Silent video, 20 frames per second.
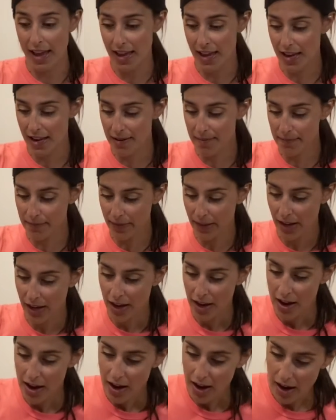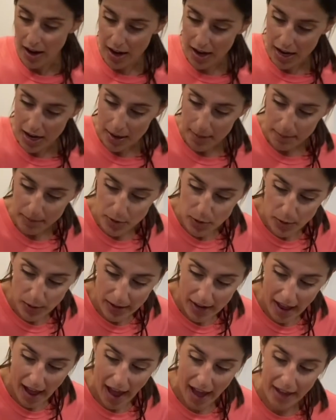in. You
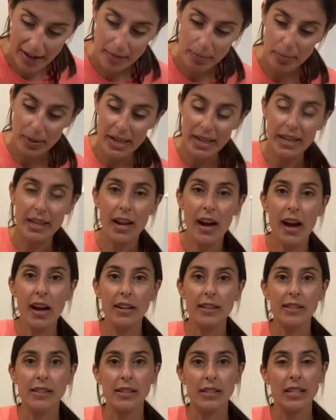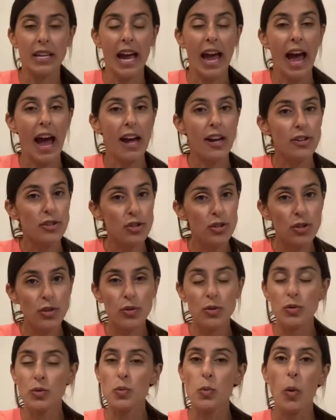can add peanuts,
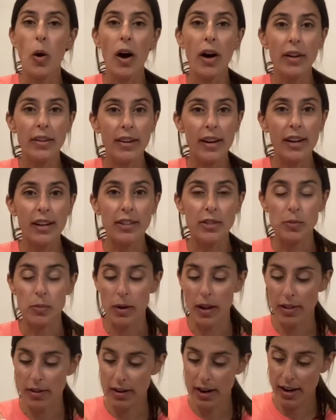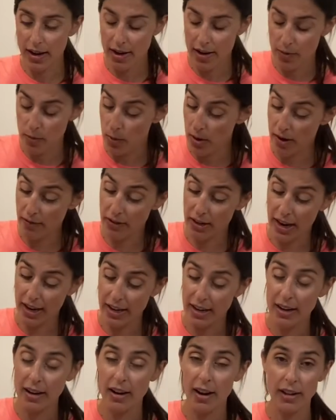cashews, walnuts, whatever
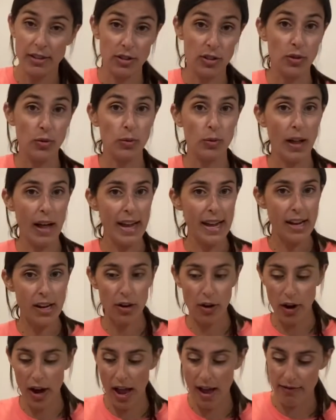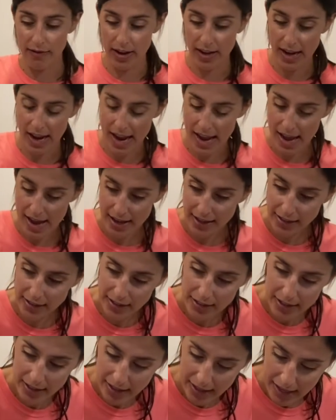kind of nuts you like or have on hand.
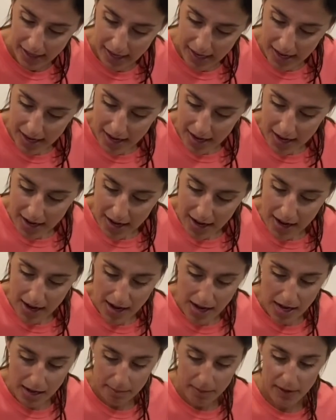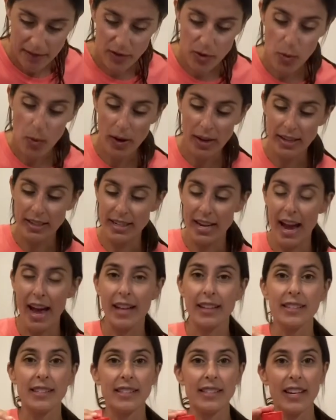If you wanted to
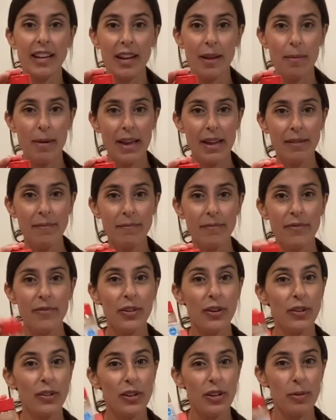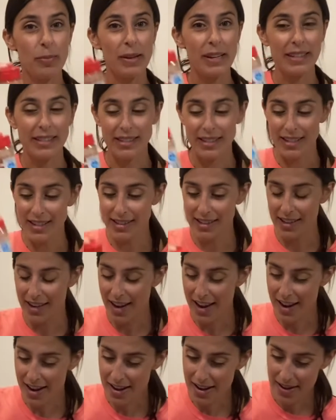add cinnamon for a little bit of
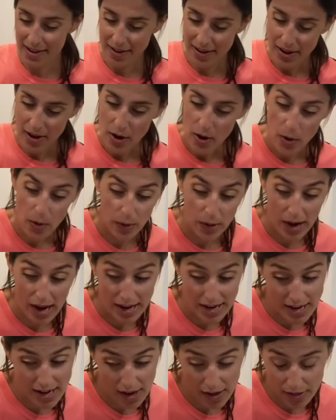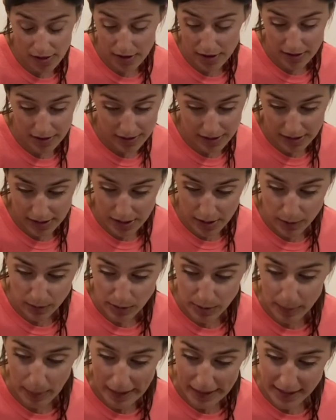seasoning or any other,
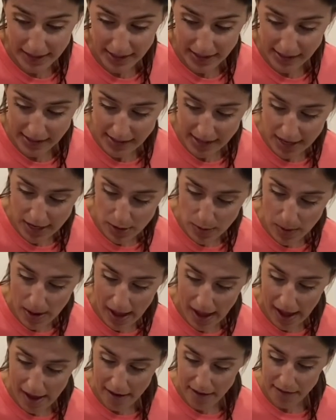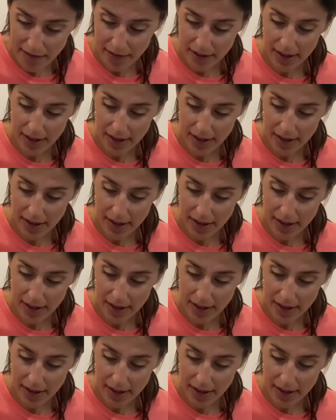spices that you have.